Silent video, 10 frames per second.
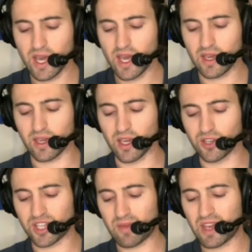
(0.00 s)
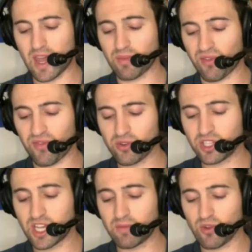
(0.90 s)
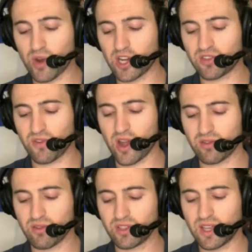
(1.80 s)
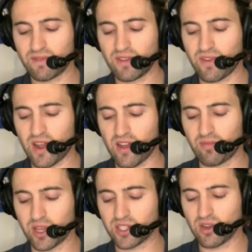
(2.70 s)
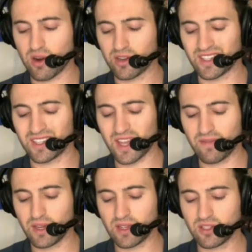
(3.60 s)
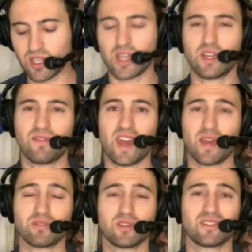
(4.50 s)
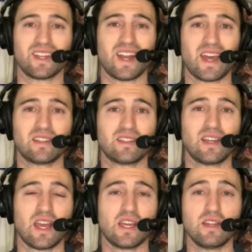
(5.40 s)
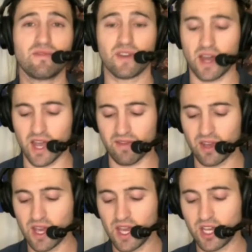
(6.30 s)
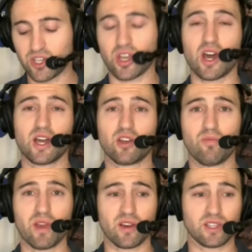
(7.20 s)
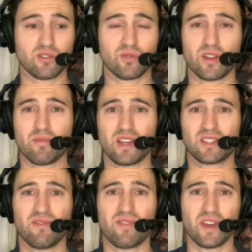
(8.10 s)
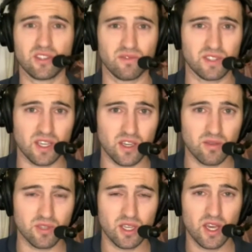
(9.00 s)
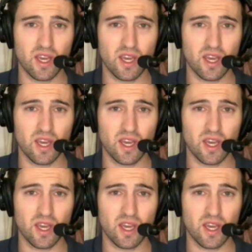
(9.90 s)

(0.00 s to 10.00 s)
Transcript: is they became the first team to rush for one seventy-five plus yards in seven consecutive games since the nineteen eighty-five Chicago Bears. That was one of the best defensive teams